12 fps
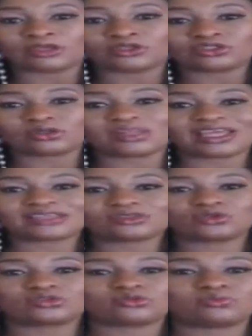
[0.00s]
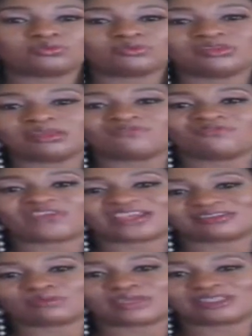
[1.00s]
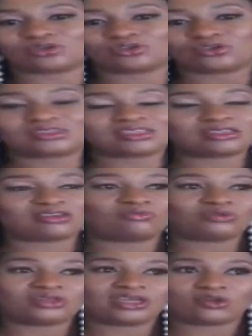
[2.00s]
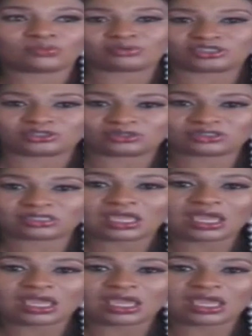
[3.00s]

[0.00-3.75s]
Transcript: So let's go to the first method, using of Boolean operators.